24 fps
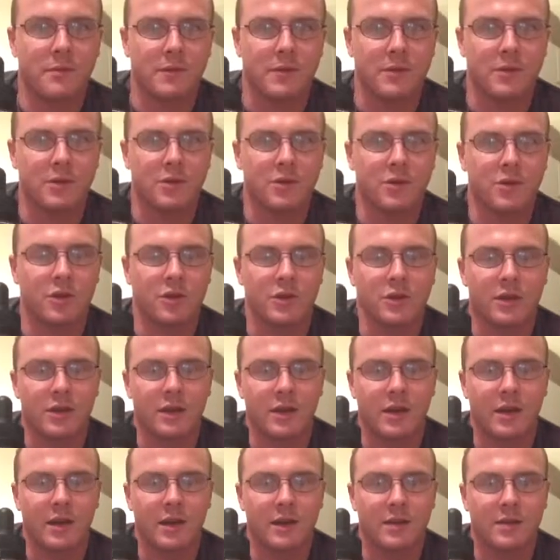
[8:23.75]
This is Christian,
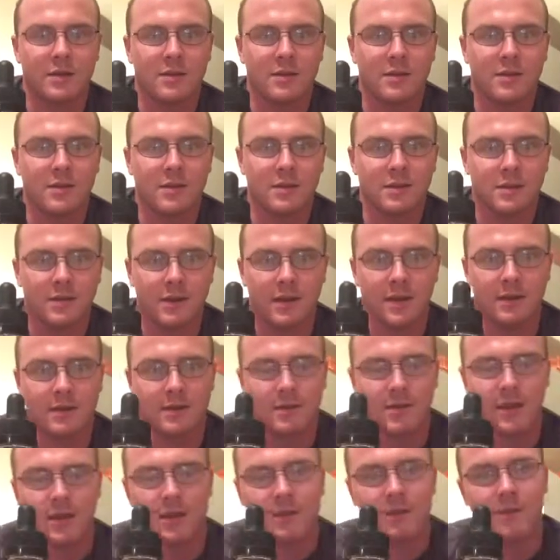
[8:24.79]
guys. Stay
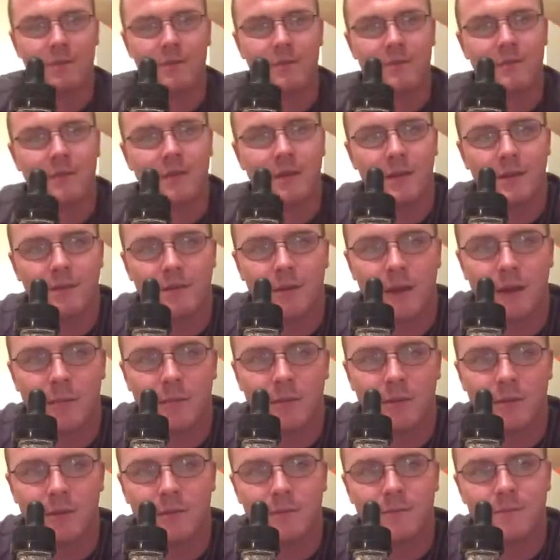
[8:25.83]
safe and vape
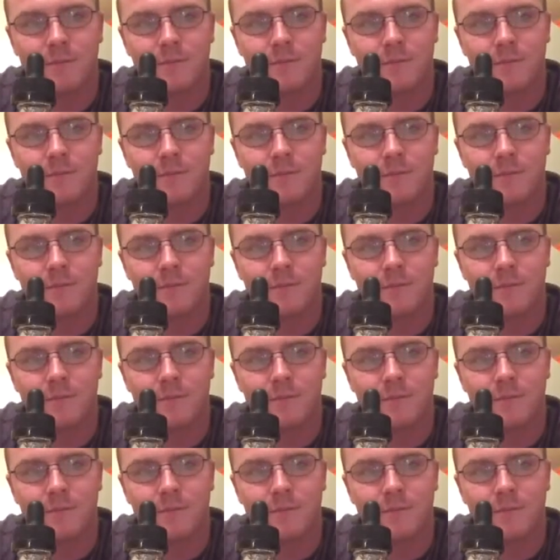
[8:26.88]
on.